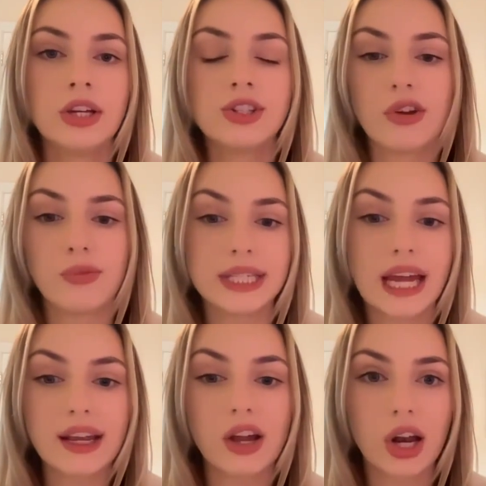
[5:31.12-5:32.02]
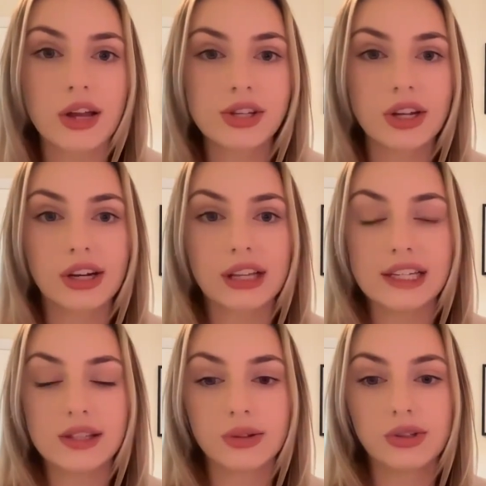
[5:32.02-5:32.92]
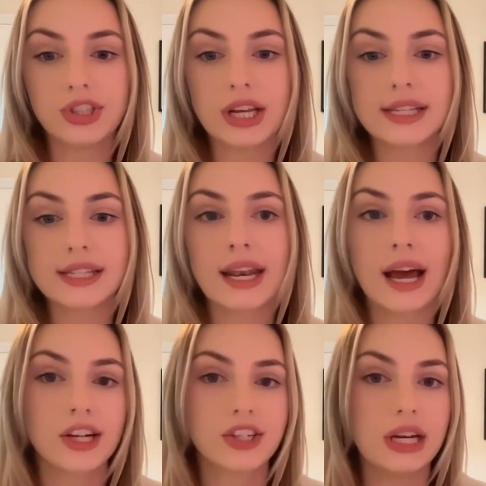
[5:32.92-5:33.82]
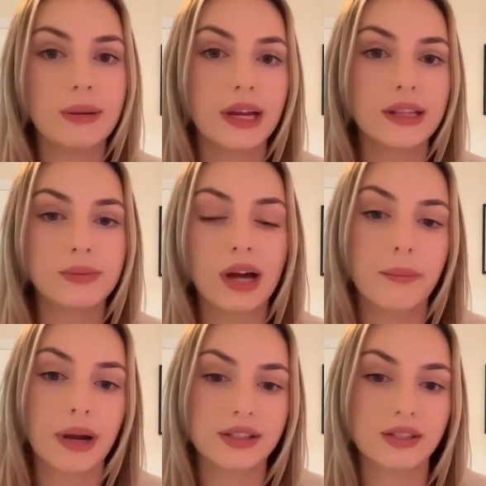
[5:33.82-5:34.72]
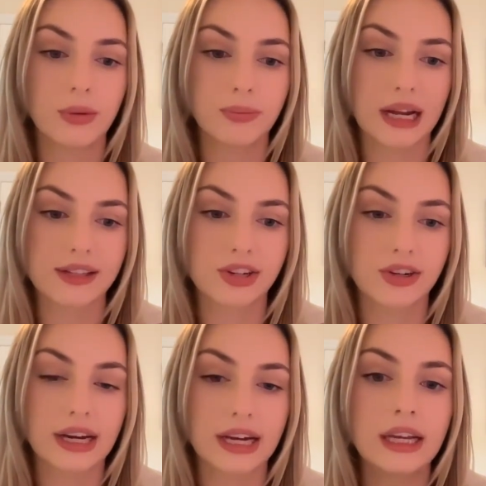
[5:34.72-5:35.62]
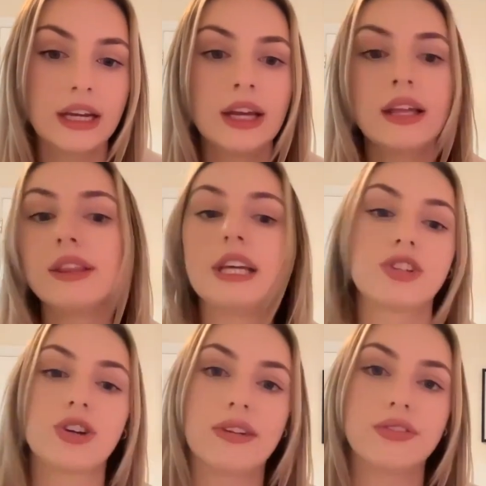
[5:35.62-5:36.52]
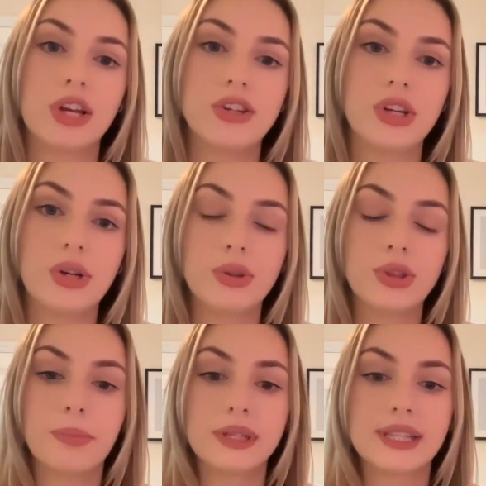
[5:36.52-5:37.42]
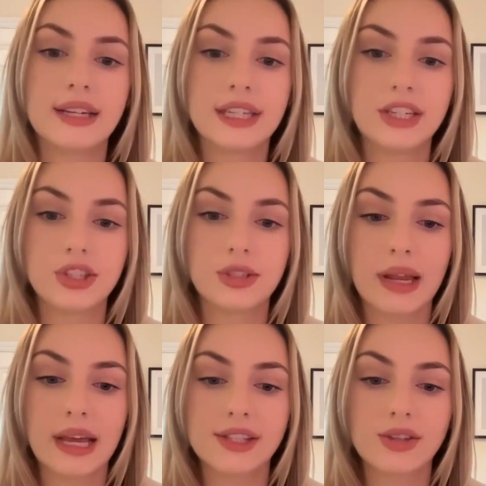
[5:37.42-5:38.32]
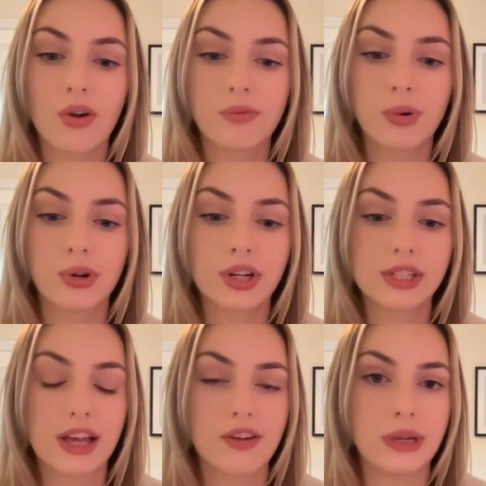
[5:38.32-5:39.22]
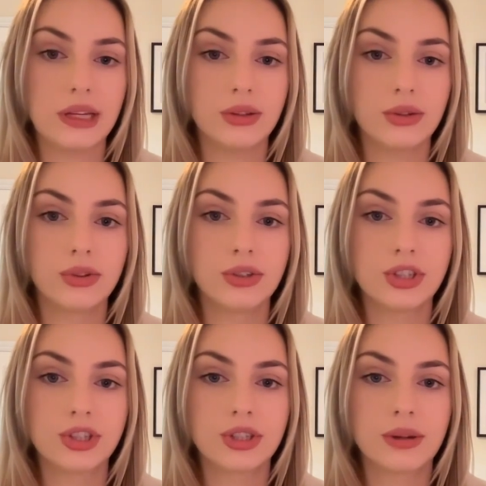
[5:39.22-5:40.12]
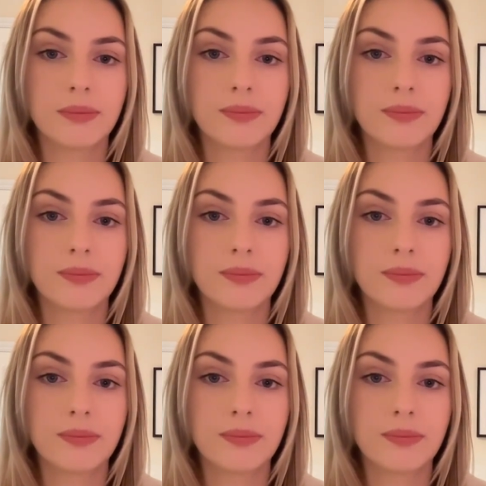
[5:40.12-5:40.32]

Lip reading: So if we take a closer look at these launches and actually break them down by subcategory, this graph shows you the percentage split of products that have been launched.